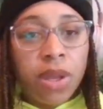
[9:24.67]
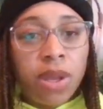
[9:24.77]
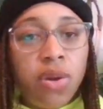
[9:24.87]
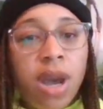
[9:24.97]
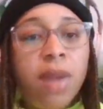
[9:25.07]

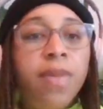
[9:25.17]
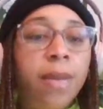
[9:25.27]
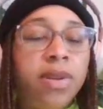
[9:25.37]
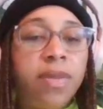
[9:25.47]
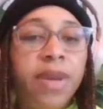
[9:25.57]
You got to be
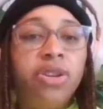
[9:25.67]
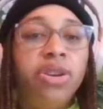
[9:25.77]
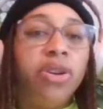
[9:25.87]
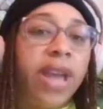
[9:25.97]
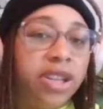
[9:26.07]
able to make sure
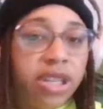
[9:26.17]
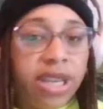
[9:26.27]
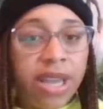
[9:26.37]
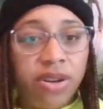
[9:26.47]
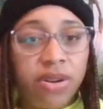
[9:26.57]
you're
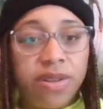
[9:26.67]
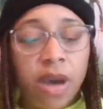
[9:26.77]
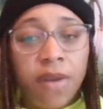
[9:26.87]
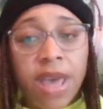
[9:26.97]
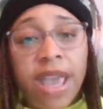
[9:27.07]
educating yourself